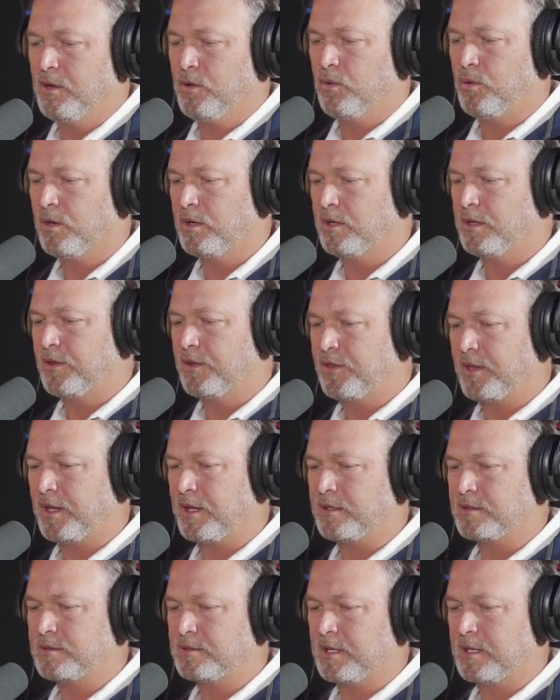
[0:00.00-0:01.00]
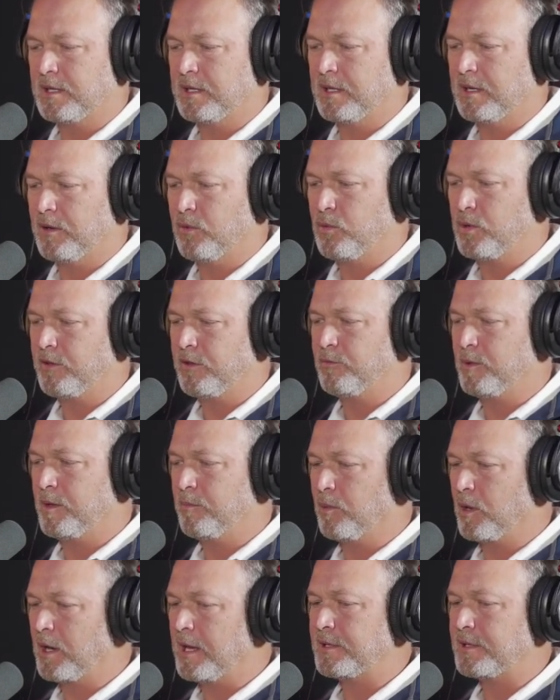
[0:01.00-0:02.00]
One of the things that we've
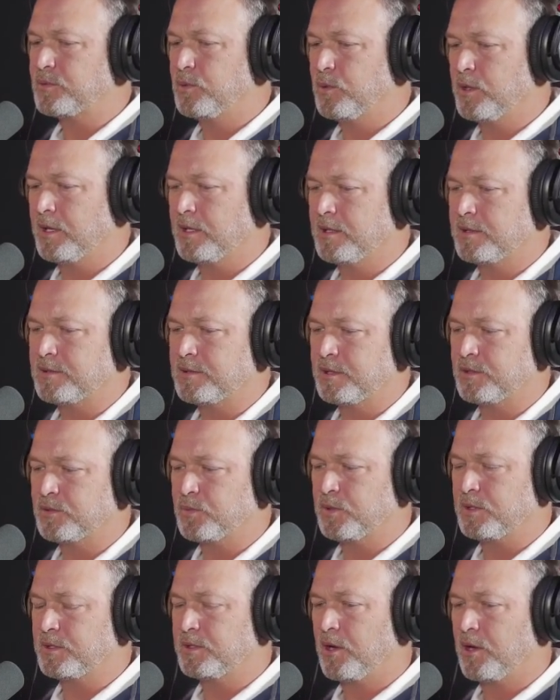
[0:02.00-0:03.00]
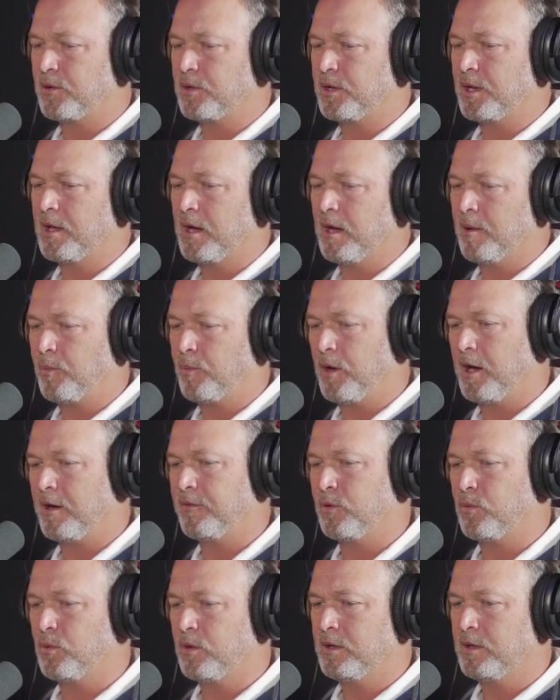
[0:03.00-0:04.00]
been blessed with is since we turned to
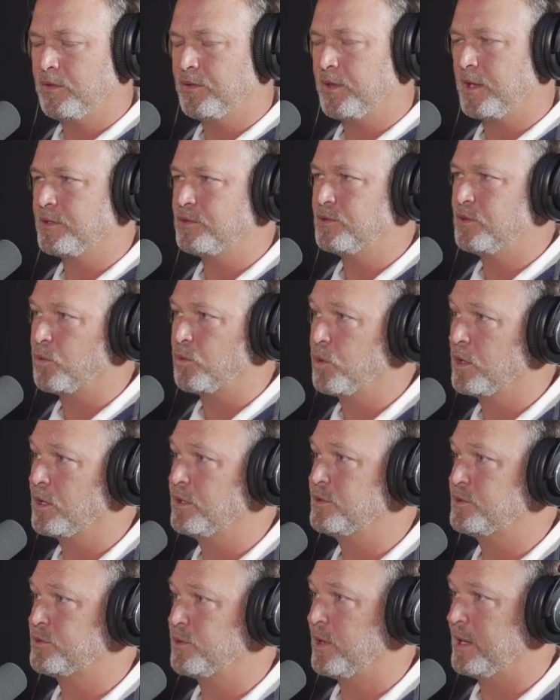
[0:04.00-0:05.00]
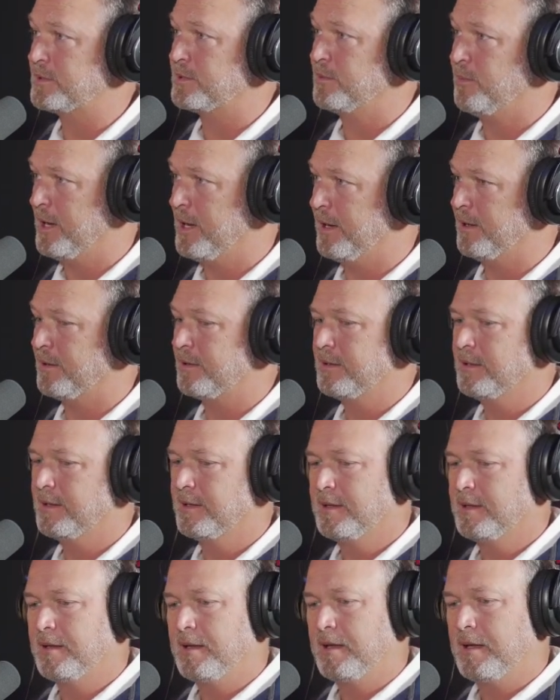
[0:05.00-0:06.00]
nonprofit, one of the things you really stress about
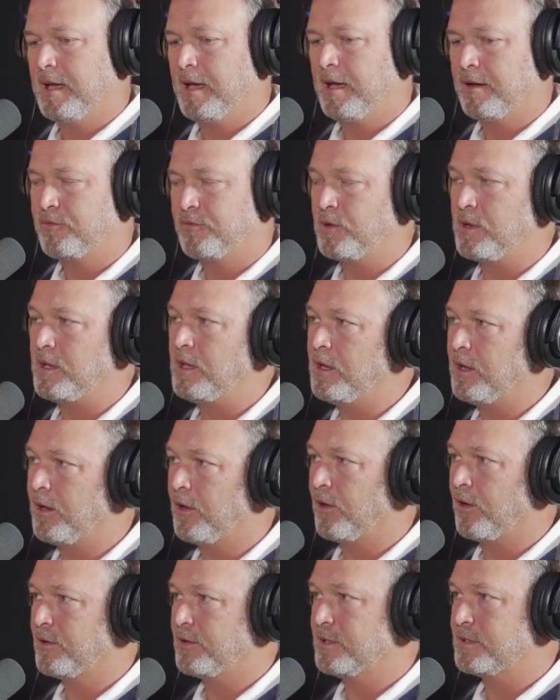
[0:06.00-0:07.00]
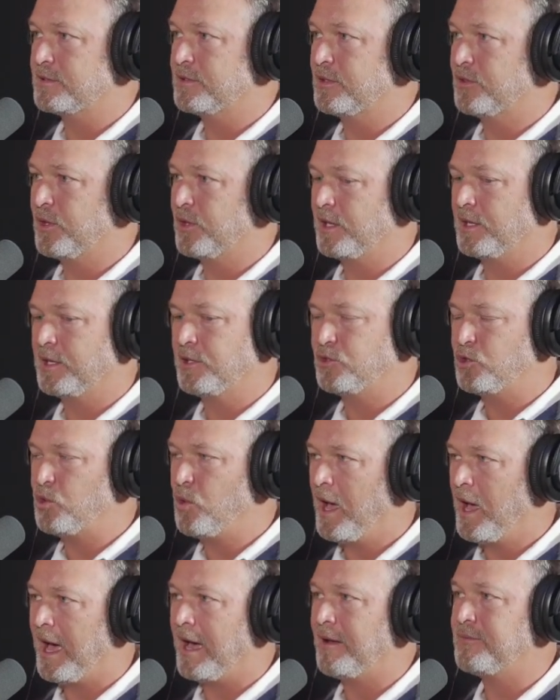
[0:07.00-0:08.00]
every year is the thing that
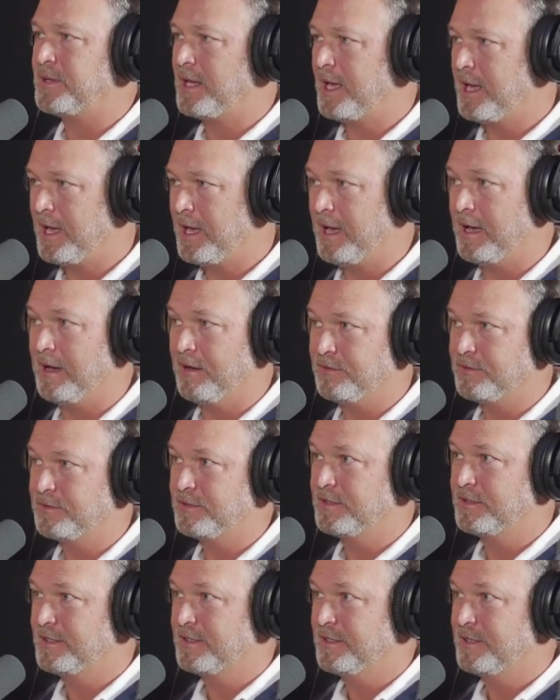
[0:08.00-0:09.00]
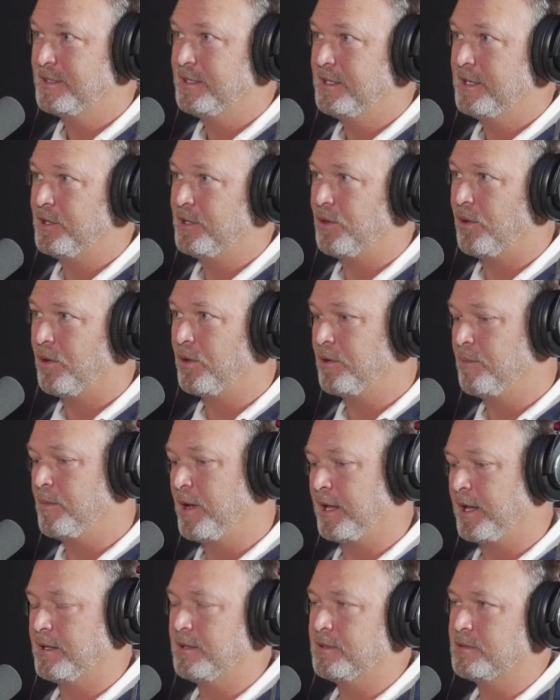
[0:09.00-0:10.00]
you have to have in order to
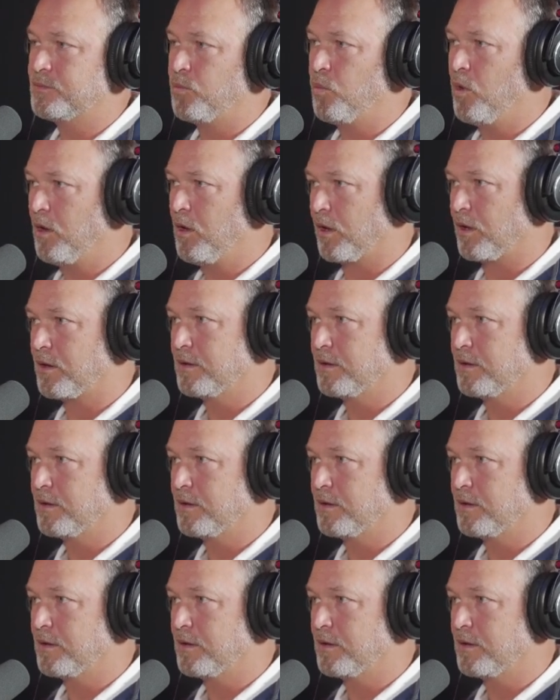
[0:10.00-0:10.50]
make this work.